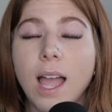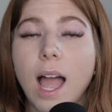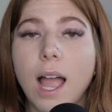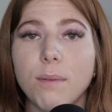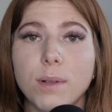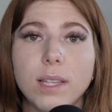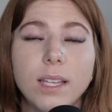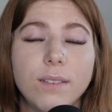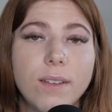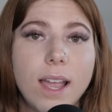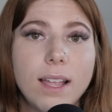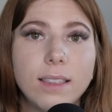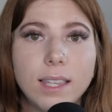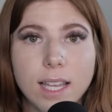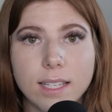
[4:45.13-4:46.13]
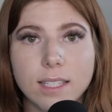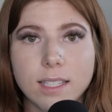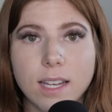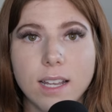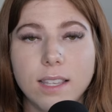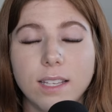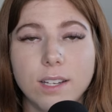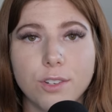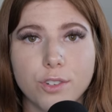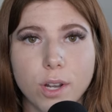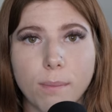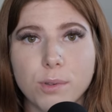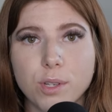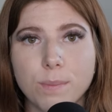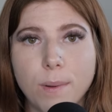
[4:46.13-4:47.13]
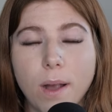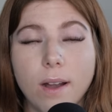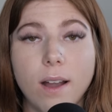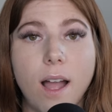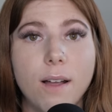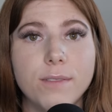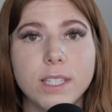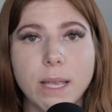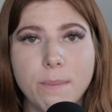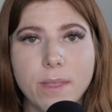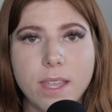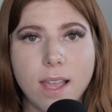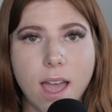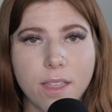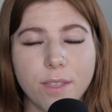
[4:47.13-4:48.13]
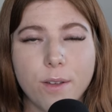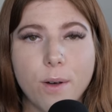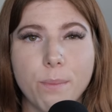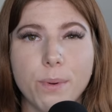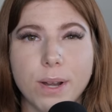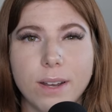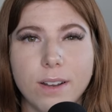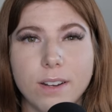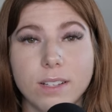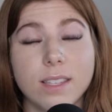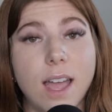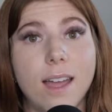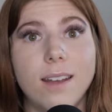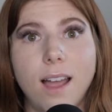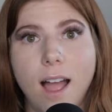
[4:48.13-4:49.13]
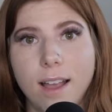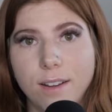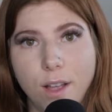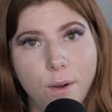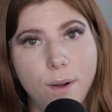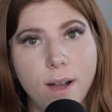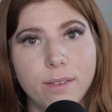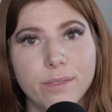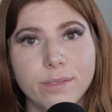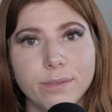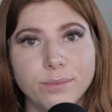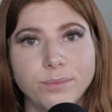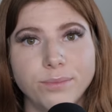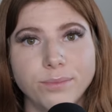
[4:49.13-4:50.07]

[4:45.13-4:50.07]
I will leave a list in the description bar of some of the ethical breeders that I know of.